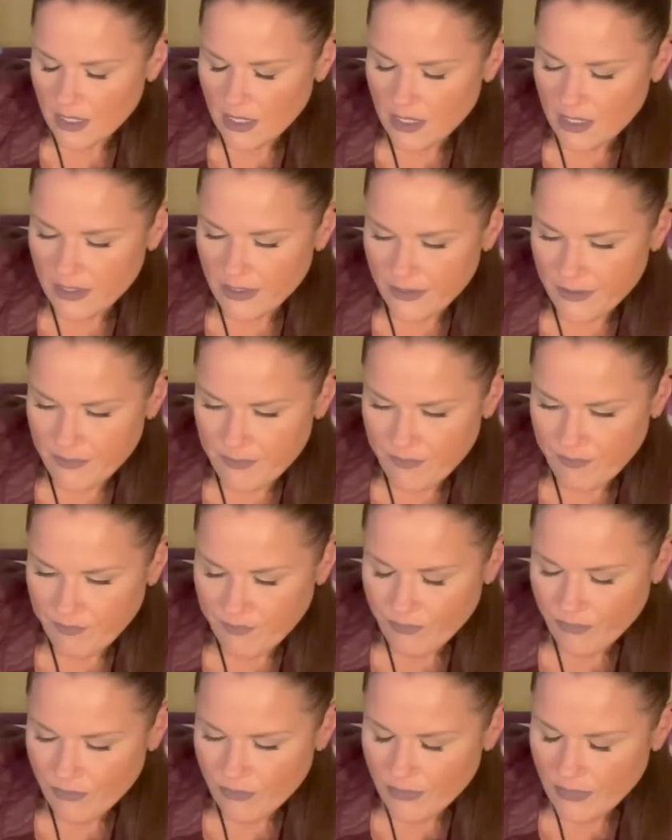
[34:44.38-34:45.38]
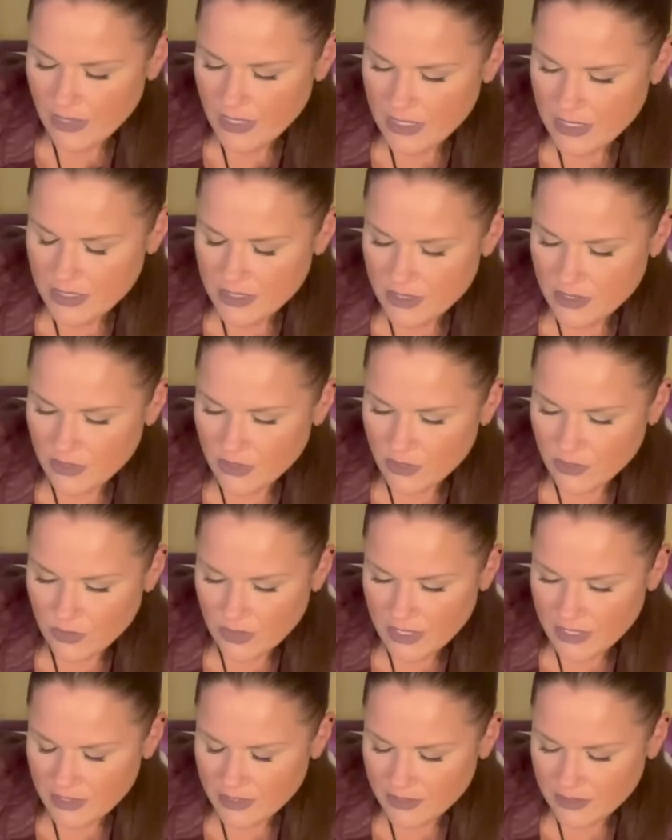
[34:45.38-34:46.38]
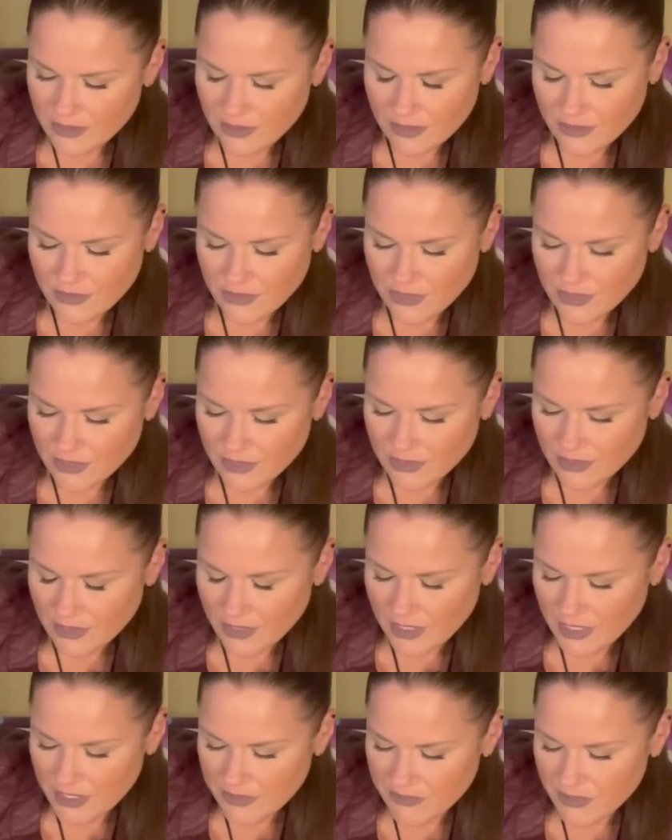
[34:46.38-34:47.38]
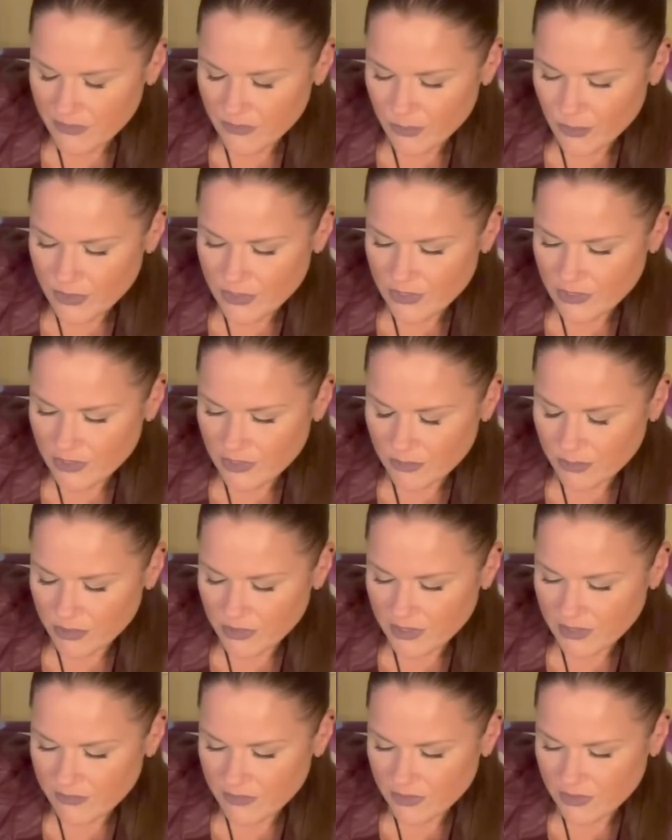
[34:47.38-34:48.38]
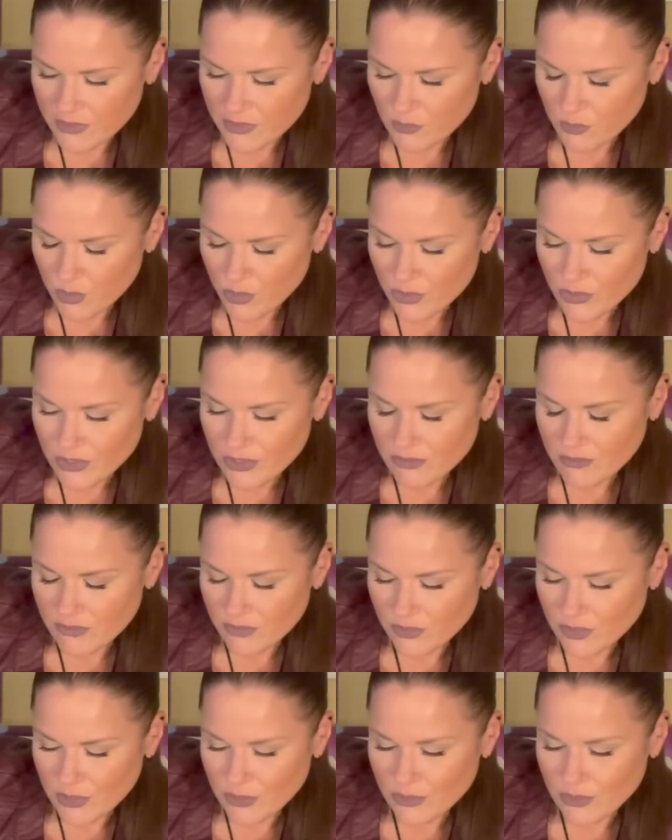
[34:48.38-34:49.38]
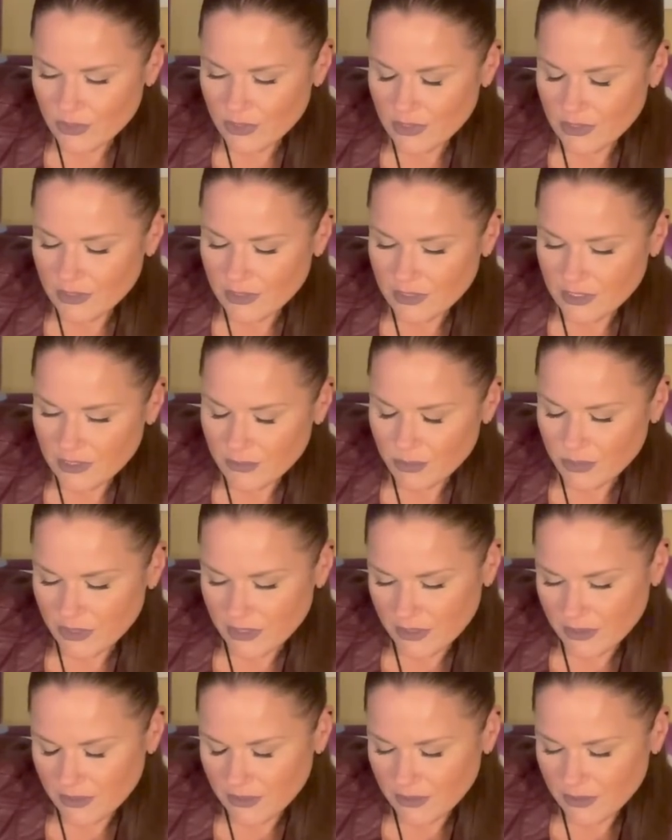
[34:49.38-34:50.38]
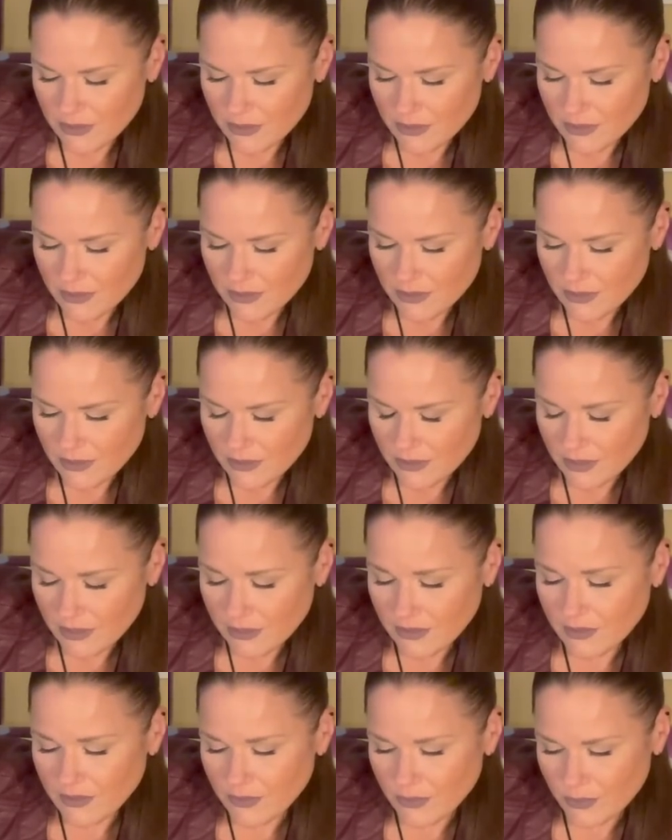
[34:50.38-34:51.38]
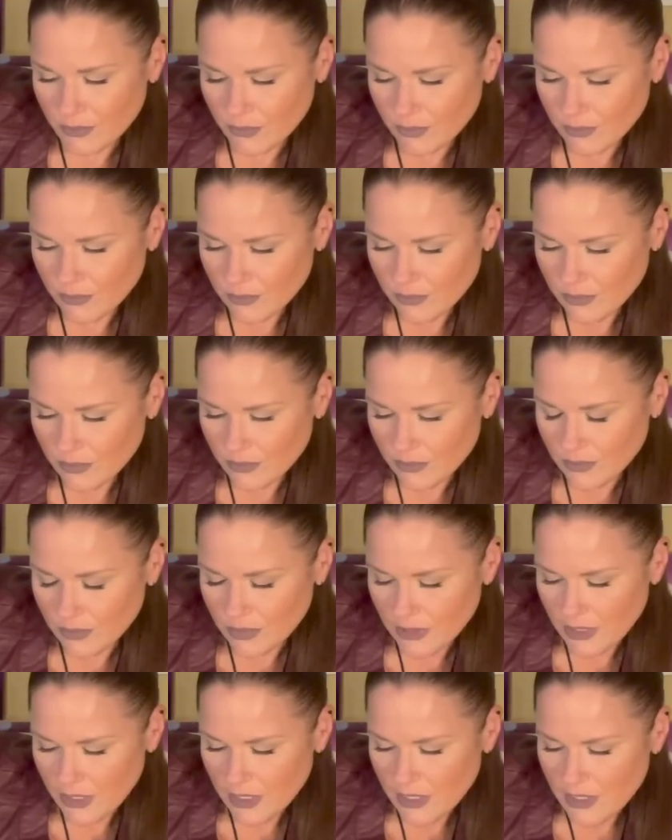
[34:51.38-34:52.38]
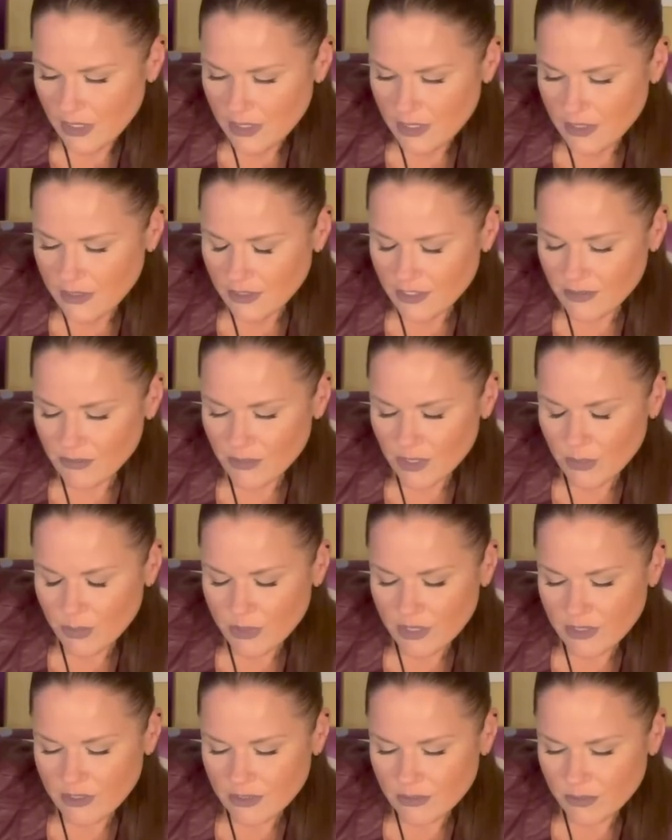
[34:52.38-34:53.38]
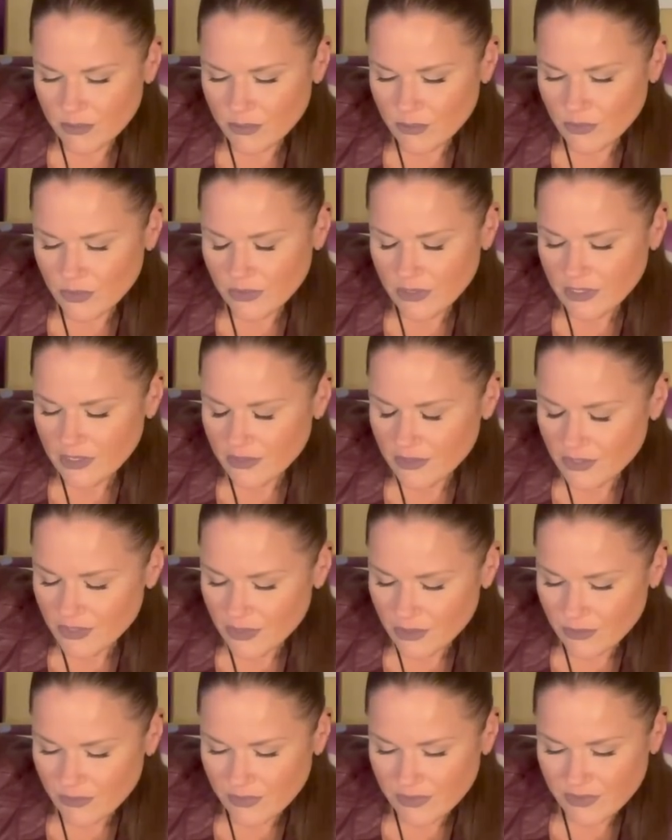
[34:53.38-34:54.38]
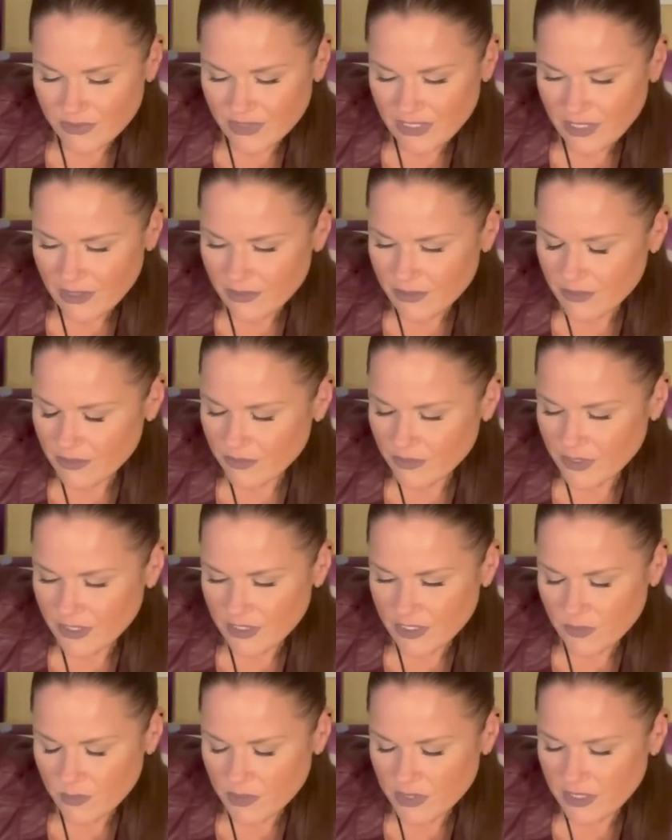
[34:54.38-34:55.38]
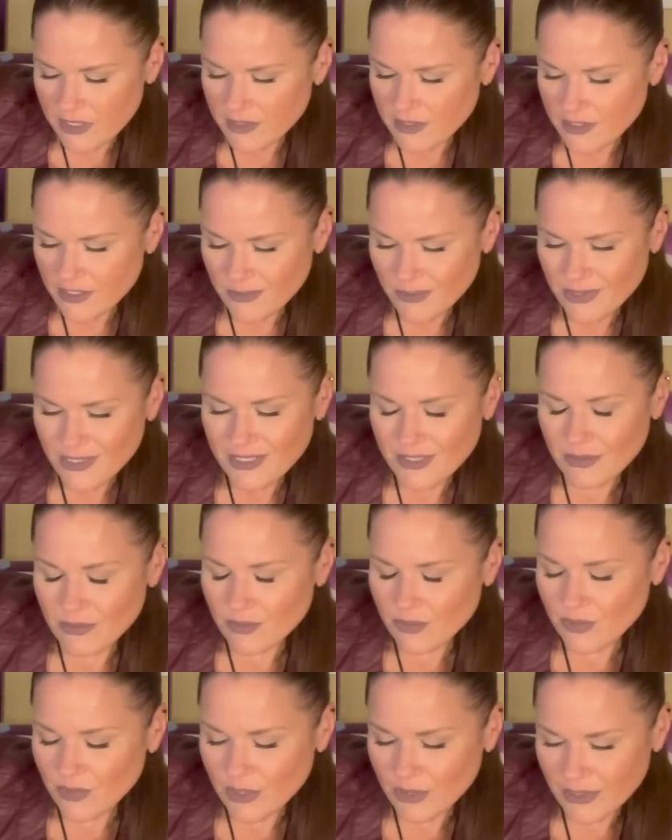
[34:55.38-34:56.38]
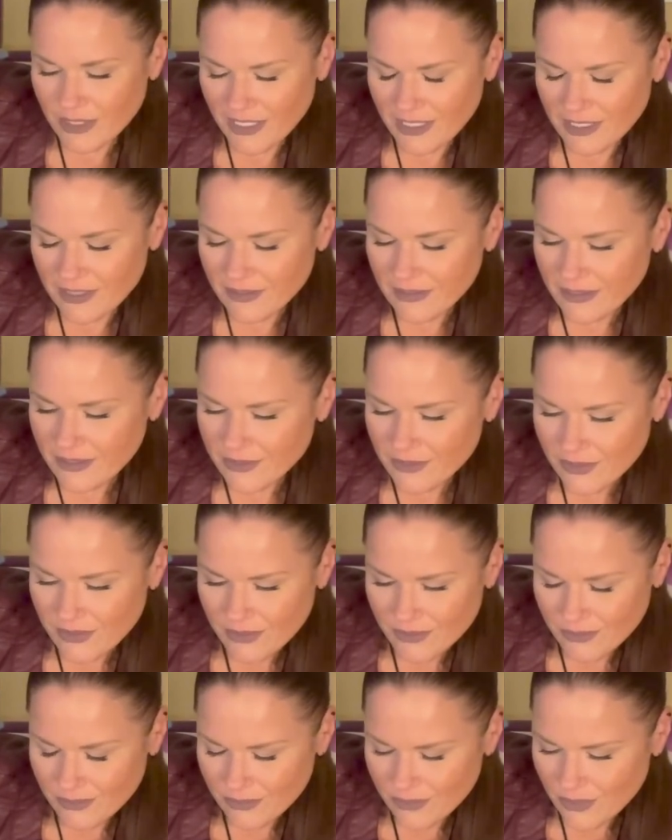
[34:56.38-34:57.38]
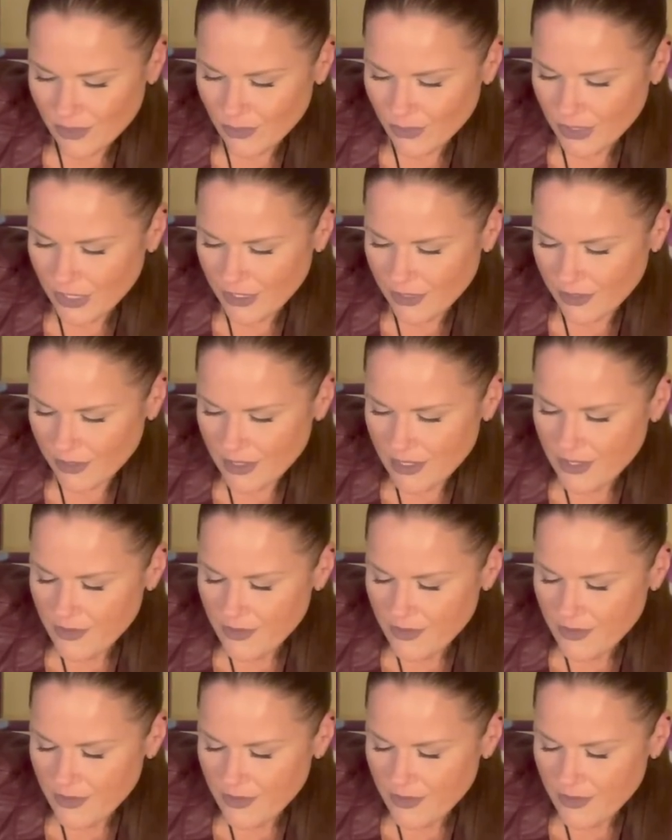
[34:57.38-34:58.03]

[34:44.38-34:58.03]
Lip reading: You know, and I have every reason to believe that this person feels deeply. They do. They might be a little bit more on the conservative side of their feelings, but that doesn't mean they don't feel any less. okay?